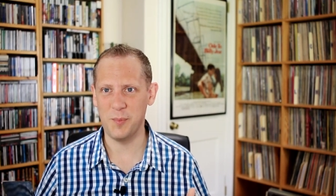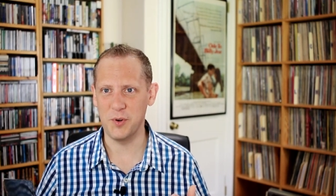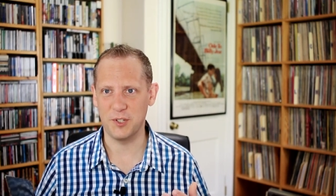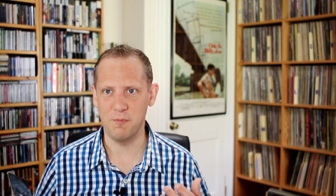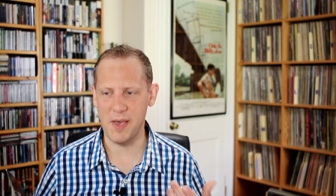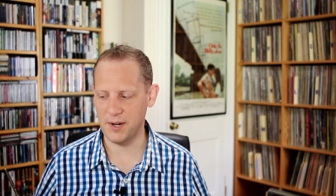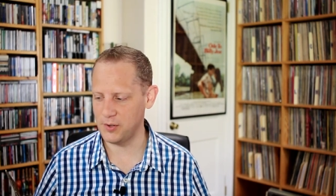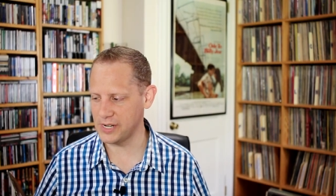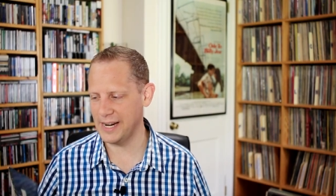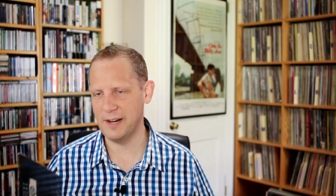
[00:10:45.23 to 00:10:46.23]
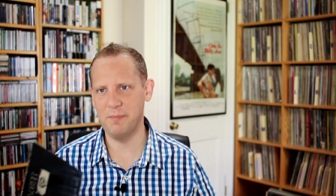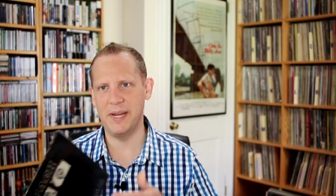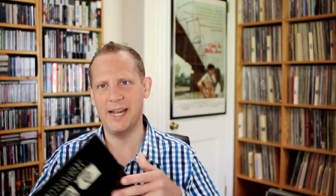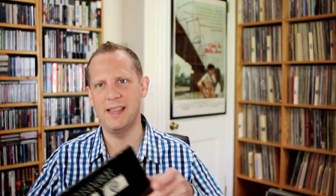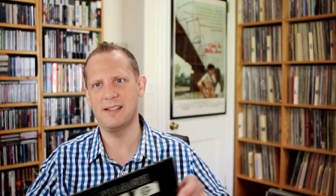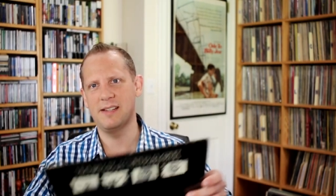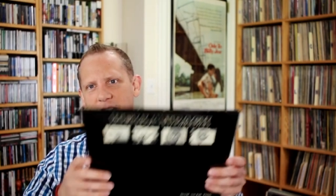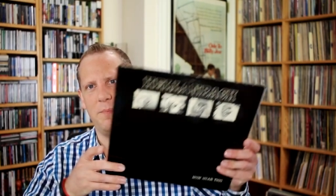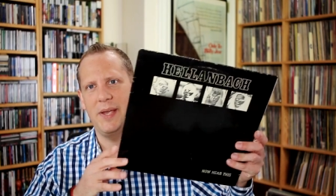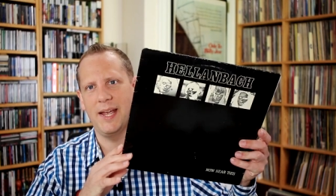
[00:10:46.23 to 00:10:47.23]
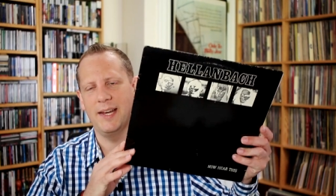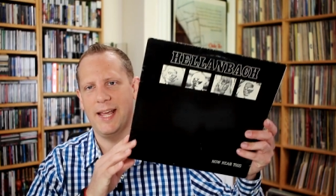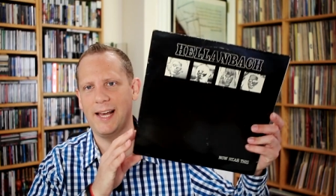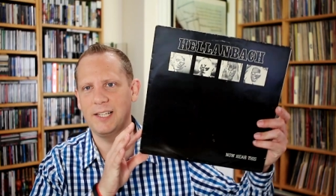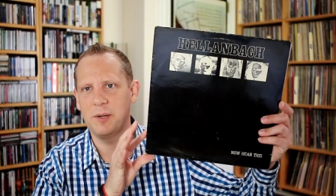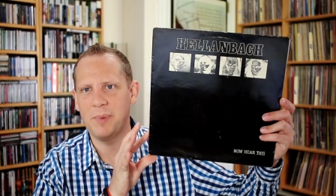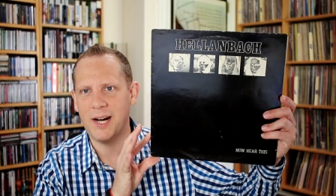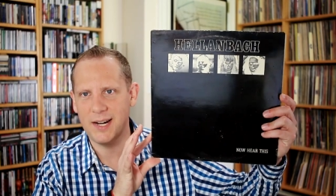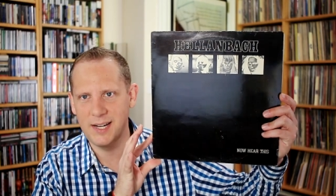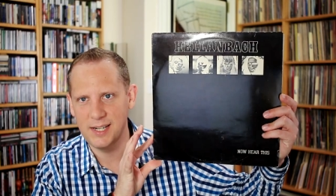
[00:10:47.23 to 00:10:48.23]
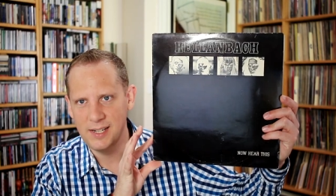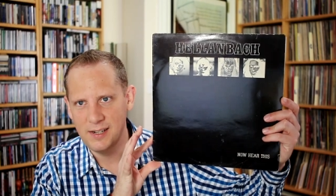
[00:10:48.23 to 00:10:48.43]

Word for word: almost metal kind of band. This is the band Hellenbach.